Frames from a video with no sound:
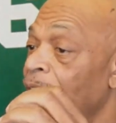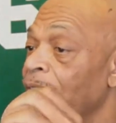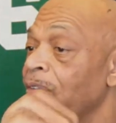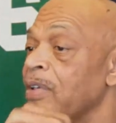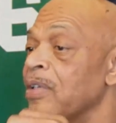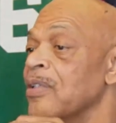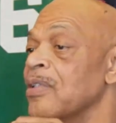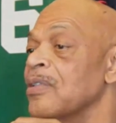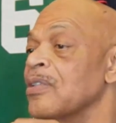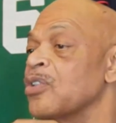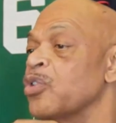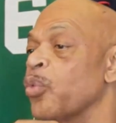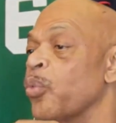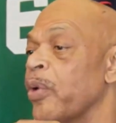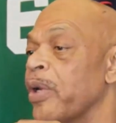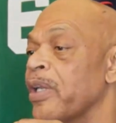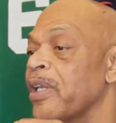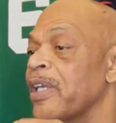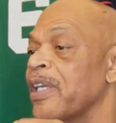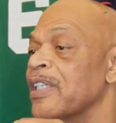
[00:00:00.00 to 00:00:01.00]
win against a
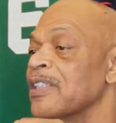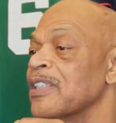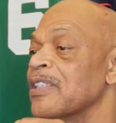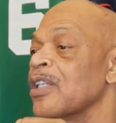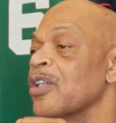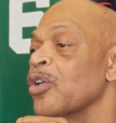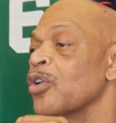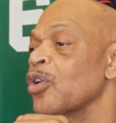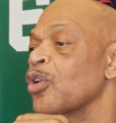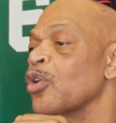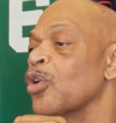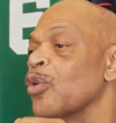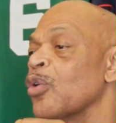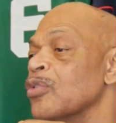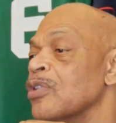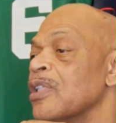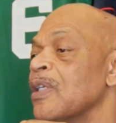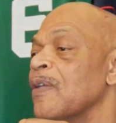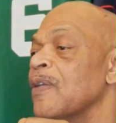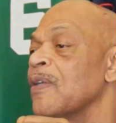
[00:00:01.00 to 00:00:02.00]
little-known team from the
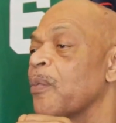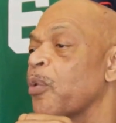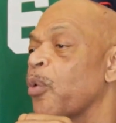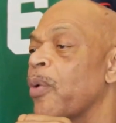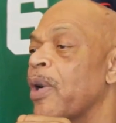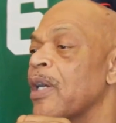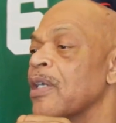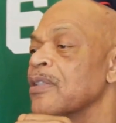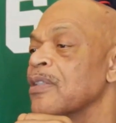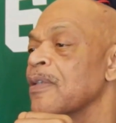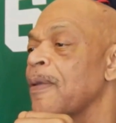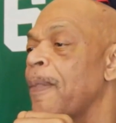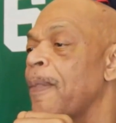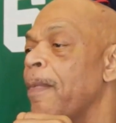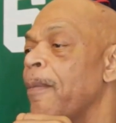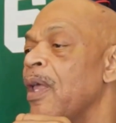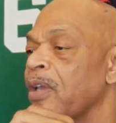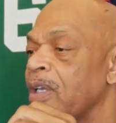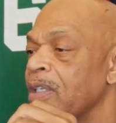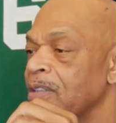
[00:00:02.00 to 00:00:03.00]
West. The
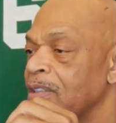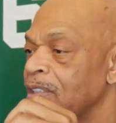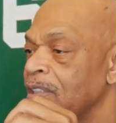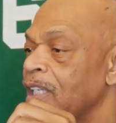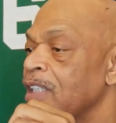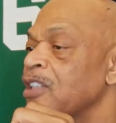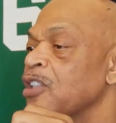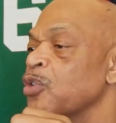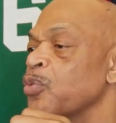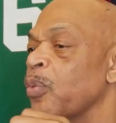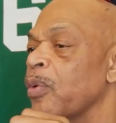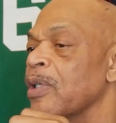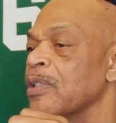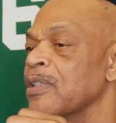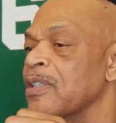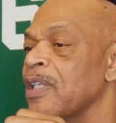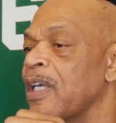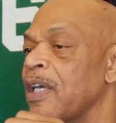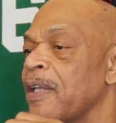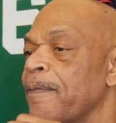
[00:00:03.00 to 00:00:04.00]
consensus was
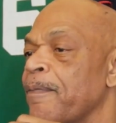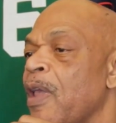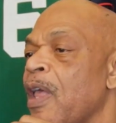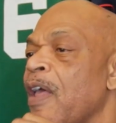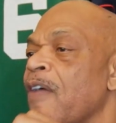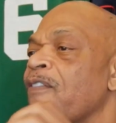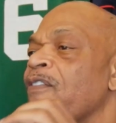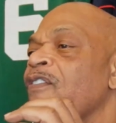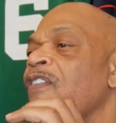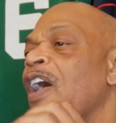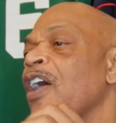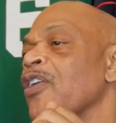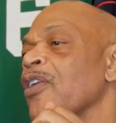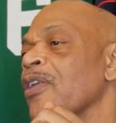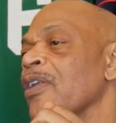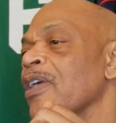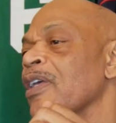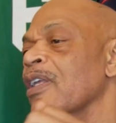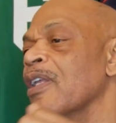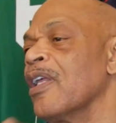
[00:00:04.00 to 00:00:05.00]
that
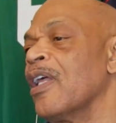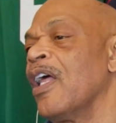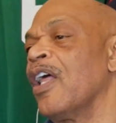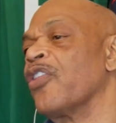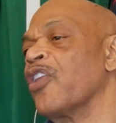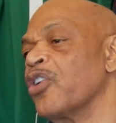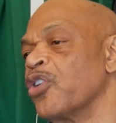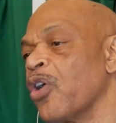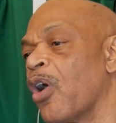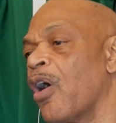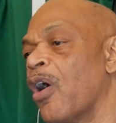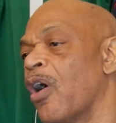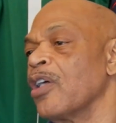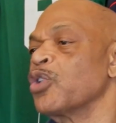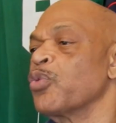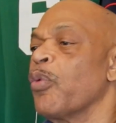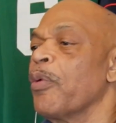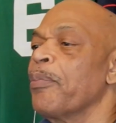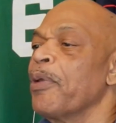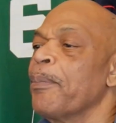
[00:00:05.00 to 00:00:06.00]
finally the Dons
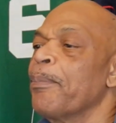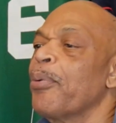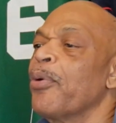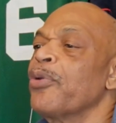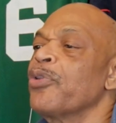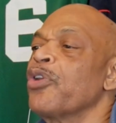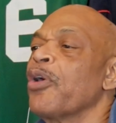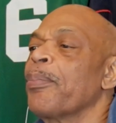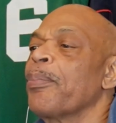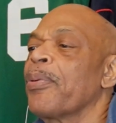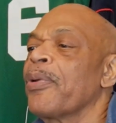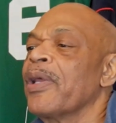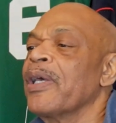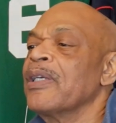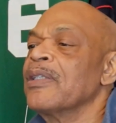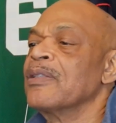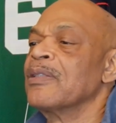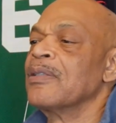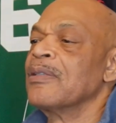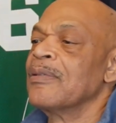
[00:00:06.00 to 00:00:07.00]
would be put in their
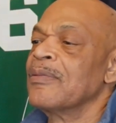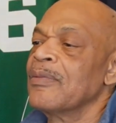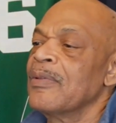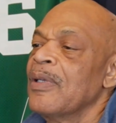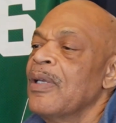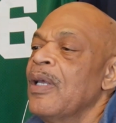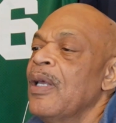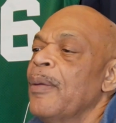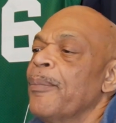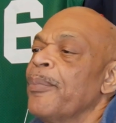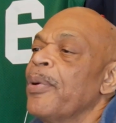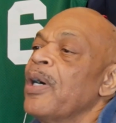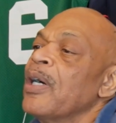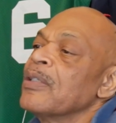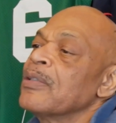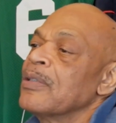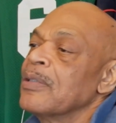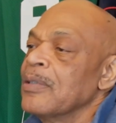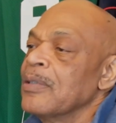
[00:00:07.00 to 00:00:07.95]
place. But,